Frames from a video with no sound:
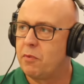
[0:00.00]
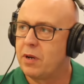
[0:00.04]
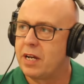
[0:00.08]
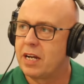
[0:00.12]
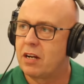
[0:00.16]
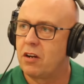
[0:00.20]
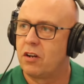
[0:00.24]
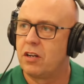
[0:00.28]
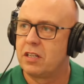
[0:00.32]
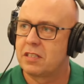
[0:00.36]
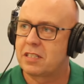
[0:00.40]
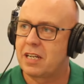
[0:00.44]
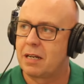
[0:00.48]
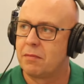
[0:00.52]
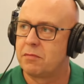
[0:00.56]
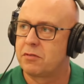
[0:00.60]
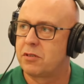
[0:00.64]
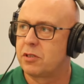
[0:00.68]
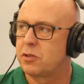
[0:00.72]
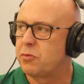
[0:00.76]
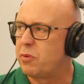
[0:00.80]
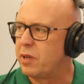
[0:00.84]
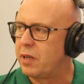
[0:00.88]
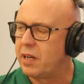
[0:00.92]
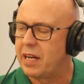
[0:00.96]
when clients come to
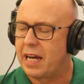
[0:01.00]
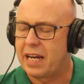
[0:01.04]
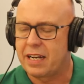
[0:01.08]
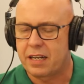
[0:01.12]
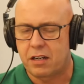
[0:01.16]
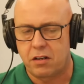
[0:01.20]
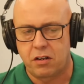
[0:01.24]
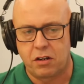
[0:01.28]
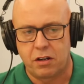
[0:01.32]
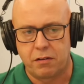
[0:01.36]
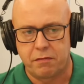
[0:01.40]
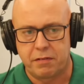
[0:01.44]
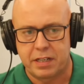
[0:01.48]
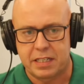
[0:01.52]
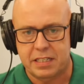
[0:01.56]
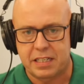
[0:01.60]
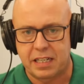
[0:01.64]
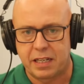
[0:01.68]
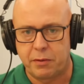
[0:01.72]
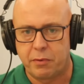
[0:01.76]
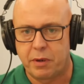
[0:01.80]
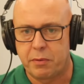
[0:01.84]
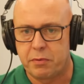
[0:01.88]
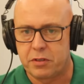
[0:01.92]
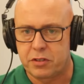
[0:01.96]
us, we had a client
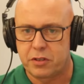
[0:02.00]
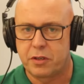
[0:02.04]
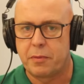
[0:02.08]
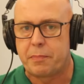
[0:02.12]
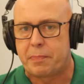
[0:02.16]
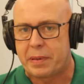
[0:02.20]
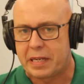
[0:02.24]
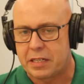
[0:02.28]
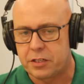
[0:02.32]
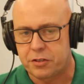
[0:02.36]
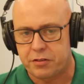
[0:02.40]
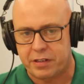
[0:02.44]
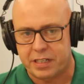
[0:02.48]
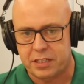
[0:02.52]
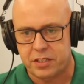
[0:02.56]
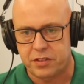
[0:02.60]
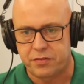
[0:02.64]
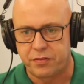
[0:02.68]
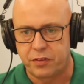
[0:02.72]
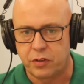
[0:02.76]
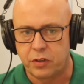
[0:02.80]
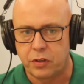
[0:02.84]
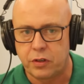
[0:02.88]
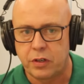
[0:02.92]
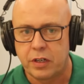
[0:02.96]
recently we were doing Pinterest
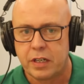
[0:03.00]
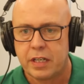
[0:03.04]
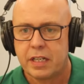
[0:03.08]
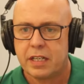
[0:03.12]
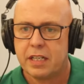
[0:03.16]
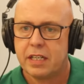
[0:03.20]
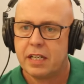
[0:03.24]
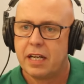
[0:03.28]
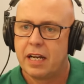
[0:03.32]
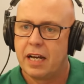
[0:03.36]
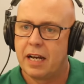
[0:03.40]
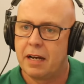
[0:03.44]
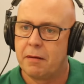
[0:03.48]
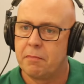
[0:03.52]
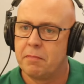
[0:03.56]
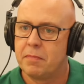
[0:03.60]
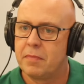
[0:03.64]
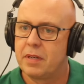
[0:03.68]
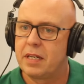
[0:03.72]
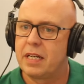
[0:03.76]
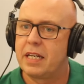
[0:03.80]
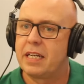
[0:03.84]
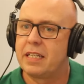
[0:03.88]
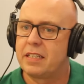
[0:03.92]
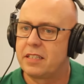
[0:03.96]
for.
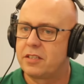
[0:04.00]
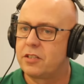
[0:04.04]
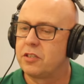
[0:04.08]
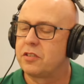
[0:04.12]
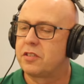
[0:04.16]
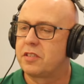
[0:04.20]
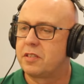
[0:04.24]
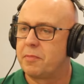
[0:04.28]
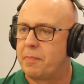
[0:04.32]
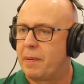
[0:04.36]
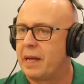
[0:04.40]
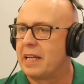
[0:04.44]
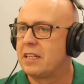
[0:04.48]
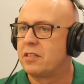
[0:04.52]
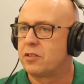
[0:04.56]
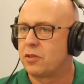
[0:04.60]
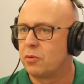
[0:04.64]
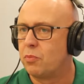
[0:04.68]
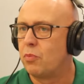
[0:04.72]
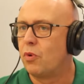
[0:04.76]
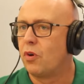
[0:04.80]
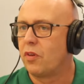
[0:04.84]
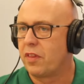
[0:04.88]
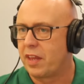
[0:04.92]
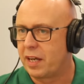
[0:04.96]
Um, it just depends
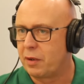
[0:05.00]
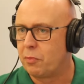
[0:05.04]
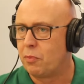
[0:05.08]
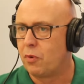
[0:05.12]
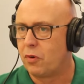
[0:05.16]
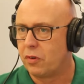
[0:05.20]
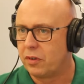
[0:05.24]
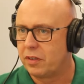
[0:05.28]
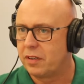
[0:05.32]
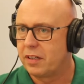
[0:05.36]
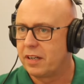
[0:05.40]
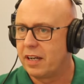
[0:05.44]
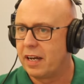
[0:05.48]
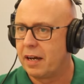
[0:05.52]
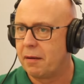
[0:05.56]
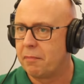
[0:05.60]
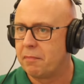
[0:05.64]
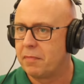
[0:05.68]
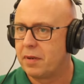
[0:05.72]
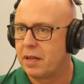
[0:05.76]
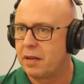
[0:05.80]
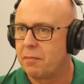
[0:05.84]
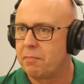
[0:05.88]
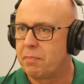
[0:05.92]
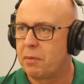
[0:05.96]
on what they want. Um,
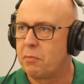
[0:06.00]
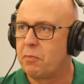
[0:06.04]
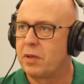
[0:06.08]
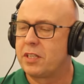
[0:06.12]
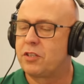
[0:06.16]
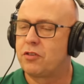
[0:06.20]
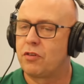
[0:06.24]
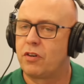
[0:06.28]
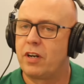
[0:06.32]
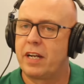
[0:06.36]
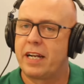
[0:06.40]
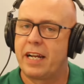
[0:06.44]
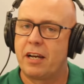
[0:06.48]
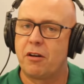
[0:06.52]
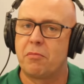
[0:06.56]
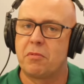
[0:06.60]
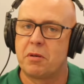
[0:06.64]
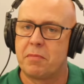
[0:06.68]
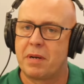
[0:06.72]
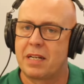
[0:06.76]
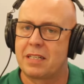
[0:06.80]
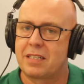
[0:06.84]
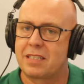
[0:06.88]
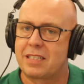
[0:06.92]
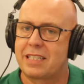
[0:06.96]
yeah. But we try and help
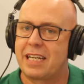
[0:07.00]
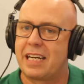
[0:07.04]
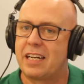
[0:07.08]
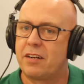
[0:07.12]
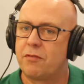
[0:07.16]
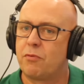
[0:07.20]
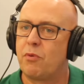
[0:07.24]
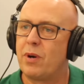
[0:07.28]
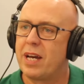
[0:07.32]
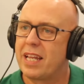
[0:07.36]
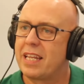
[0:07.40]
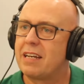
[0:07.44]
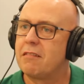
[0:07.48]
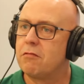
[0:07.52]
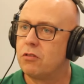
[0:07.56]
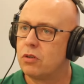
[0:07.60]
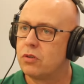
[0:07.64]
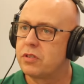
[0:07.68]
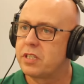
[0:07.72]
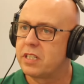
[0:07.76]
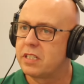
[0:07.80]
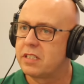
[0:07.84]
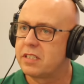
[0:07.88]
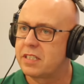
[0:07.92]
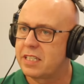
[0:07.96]
them understand of where their
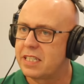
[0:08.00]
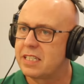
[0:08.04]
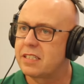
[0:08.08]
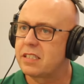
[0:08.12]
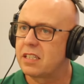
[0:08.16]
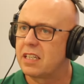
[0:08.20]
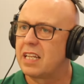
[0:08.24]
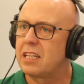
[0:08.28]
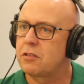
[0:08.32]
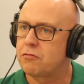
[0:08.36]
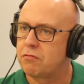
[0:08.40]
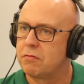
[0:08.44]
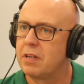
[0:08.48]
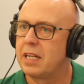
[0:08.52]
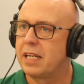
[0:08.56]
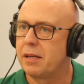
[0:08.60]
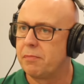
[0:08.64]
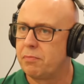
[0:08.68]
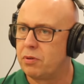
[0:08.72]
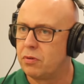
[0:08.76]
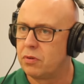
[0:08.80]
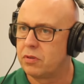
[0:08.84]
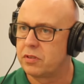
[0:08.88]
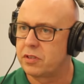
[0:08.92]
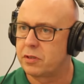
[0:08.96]
audience is. That's really
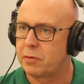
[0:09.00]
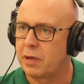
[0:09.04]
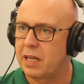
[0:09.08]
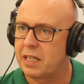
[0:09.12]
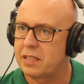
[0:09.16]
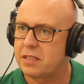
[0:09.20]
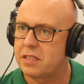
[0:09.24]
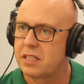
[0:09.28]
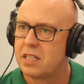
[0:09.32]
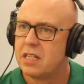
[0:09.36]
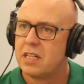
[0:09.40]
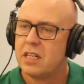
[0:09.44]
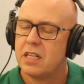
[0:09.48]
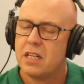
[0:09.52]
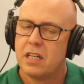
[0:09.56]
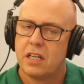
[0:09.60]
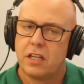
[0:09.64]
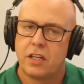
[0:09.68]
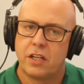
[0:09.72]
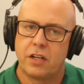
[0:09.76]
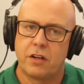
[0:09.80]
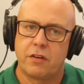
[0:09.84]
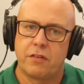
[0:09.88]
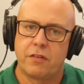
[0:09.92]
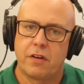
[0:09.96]
important to us.
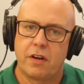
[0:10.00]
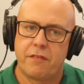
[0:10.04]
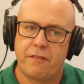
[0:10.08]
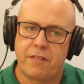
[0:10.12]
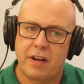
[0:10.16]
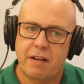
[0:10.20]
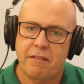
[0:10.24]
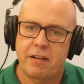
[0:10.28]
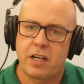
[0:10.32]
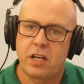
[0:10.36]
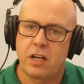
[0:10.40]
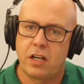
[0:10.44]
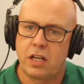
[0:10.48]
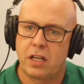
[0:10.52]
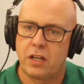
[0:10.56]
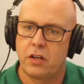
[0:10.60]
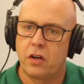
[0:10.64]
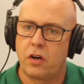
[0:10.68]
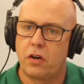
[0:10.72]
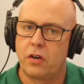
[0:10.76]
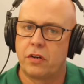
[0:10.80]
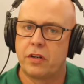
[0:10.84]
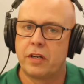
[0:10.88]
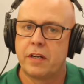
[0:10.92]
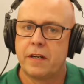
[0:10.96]
You know, very early
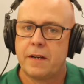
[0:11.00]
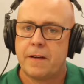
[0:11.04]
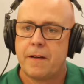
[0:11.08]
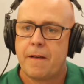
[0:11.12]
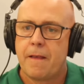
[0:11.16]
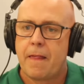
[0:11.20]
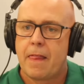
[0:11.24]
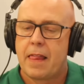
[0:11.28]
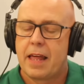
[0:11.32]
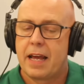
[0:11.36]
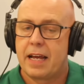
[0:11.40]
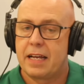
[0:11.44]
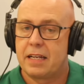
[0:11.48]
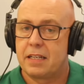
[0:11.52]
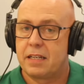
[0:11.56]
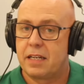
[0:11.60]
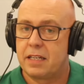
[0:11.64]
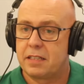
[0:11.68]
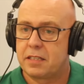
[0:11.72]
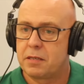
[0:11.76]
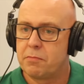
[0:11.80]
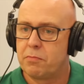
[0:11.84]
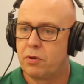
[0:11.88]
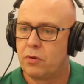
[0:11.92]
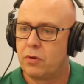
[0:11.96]
on,
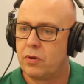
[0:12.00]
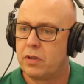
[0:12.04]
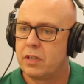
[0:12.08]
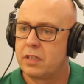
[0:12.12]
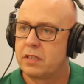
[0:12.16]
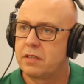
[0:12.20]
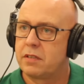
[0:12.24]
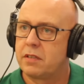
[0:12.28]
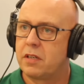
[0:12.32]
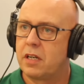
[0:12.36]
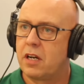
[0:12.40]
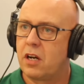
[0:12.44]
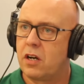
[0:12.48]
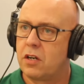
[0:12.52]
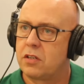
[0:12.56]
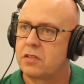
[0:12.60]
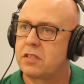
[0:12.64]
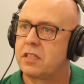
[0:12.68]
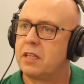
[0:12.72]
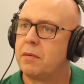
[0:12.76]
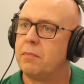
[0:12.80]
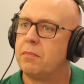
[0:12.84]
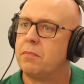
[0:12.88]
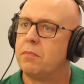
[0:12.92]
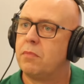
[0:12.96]
it's important to
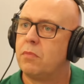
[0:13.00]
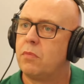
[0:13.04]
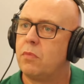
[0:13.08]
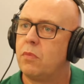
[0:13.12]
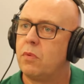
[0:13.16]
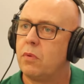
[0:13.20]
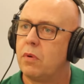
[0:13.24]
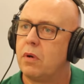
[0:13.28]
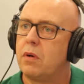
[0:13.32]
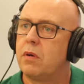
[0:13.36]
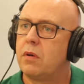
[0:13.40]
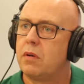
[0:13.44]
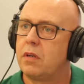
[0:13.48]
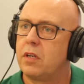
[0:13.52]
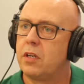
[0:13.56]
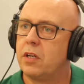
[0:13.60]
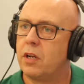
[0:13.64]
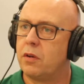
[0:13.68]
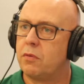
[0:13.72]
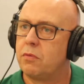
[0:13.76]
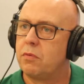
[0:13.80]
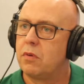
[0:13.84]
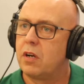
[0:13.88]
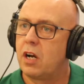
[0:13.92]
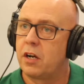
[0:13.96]
ask them, you
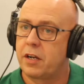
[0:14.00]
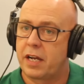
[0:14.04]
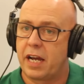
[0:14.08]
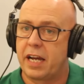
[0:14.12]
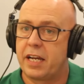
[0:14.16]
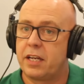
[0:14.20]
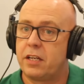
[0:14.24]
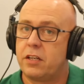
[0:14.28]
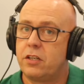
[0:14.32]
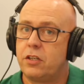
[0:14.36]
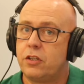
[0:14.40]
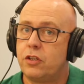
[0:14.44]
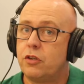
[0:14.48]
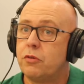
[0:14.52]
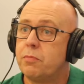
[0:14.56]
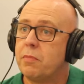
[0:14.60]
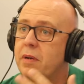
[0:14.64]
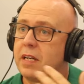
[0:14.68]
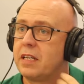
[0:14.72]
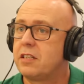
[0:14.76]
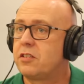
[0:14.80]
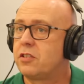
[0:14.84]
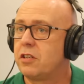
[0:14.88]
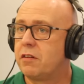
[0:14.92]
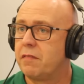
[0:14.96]
know, okay, you
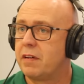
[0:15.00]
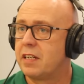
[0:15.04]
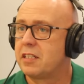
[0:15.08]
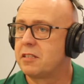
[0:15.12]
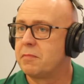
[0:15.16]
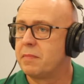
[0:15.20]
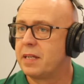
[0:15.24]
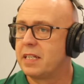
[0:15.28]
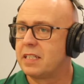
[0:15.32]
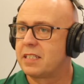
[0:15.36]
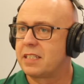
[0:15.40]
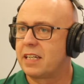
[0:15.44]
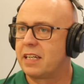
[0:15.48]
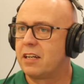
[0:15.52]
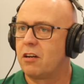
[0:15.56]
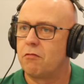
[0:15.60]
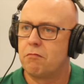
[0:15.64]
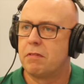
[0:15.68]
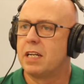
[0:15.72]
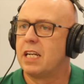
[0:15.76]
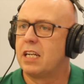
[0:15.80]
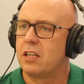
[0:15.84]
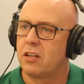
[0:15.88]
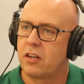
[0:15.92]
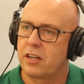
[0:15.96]
might turn around to me and say, I
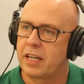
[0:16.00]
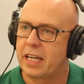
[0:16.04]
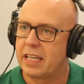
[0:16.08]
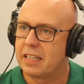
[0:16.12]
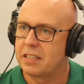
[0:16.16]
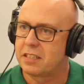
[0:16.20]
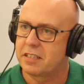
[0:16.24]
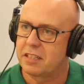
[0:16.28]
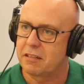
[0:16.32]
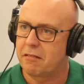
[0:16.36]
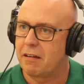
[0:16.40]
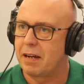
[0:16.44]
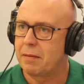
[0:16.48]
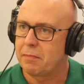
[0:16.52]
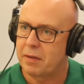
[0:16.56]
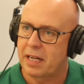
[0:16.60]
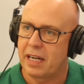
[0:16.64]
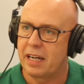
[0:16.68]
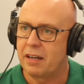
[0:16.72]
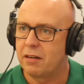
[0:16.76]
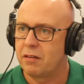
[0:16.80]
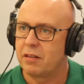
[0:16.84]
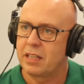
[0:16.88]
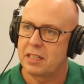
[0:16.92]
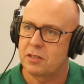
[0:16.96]
really like Instagram,
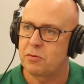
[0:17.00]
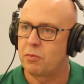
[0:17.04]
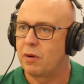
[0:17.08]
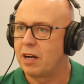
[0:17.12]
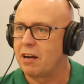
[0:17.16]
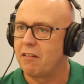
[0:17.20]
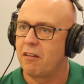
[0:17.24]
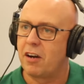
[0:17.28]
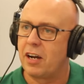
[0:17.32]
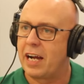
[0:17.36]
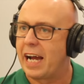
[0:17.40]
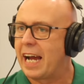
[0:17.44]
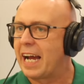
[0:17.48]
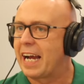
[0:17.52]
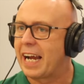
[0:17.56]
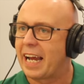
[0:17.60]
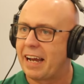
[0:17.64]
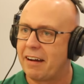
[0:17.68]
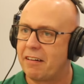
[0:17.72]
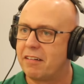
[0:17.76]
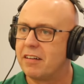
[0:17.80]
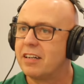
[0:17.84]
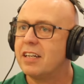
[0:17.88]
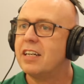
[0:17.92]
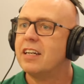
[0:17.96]
Cale. That's where I hang
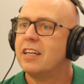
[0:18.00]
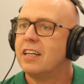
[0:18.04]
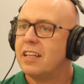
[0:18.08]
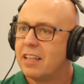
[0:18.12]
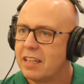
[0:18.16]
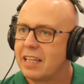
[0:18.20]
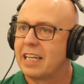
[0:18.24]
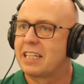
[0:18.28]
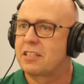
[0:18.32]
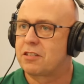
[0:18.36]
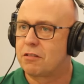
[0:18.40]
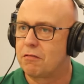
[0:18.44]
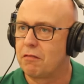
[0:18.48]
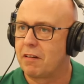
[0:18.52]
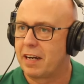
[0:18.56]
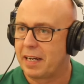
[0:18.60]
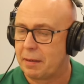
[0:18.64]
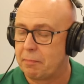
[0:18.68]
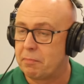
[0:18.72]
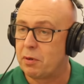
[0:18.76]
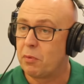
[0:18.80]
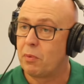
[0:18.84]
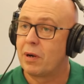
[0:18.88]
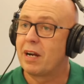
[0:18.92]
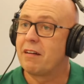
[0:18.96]
out. Yeah. That's
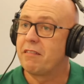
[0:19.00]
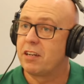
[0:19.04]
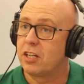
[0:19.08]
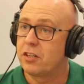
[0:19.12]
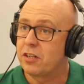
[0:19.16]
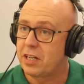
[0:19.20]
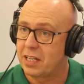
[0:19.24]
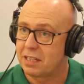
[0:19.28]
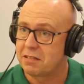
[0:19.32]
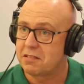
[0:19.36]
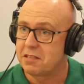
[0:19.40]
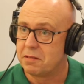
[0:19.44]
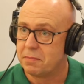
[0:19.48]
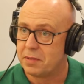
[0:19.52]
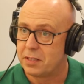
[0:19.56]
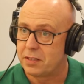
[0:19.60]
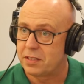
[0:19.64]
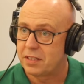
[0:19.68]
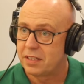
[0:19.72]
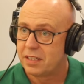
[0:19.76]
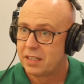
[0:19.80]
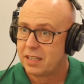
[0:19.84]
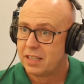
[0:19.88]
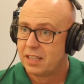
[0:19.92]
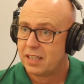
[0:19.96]
great. But where are your
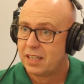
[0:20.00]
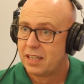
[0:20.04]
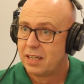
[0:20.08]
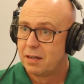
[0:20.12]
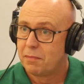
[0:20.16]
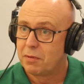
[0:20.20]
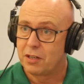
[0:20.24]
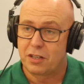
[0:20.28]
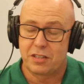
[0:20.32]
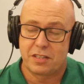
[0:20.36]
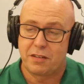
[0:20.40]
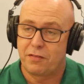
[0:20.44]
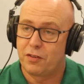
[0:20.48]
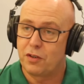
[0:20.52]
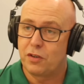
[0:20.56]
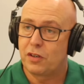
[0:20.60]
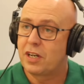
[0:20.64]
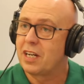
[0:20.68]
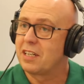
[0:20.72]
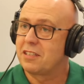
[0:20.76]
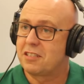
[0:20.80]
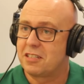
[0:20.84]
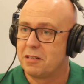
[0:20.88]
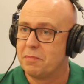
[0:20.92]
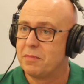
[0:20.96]
customers? Yeah. Because if your
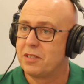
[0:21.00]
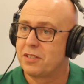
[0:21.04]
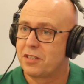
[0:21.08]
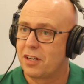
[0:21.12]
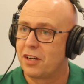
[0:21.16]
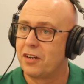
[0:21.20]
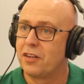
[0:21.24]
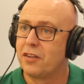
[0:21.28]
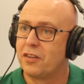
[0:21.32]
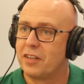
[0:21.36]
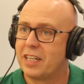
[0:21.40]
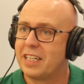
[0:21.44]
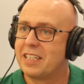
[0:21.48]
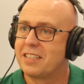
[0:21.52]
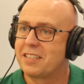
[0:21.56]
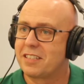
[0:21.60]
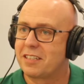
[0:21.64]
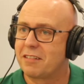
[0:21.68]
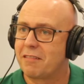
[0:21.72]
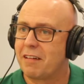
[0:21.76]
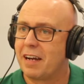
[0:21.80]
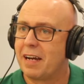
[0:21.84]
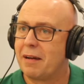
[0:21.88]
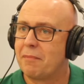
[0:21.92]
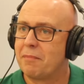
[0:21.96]
customers aren't on
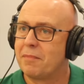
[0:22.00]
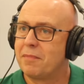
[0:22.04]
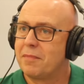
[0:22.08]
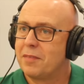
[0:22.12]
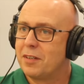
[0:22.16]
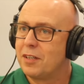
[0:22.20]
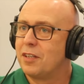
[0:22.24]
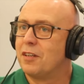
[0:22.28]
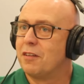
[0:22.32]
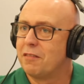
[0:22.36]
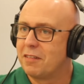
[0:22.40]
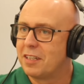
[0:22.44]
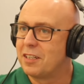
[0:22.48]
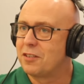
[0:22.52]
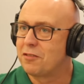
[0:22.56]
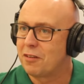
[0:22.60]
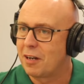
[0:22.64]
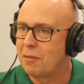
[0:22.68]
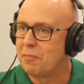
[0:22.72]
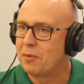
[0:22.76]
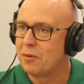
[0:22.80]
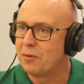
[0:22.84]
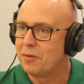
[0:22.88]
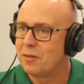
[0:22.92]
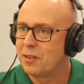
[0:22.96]
Instagram, no you're in
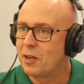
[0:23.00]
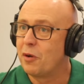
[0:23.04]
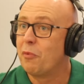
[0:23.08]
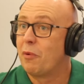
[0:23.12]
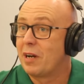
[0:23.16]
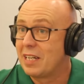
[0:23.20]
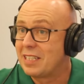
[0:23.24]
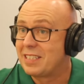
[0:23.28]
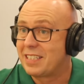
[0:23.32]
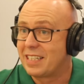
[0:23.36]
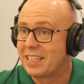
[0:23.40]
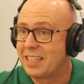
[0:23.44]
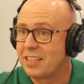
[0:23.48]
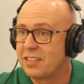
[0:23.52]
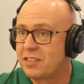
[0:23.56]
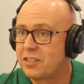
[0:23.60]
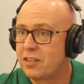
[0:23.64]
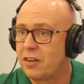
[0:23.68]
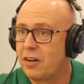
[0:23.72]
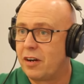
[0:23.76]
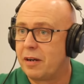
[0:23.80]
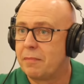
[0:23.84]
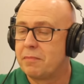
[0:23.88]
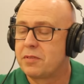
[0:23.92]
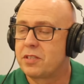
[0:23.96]
trouble. Yeah. You're wasting your
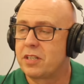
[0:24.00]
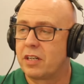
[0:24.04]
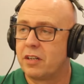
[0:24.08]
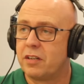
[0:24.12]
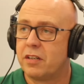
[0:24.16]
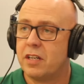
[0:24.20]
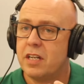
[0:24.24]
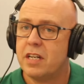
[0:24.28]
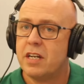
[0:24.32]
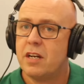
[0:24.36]
time. So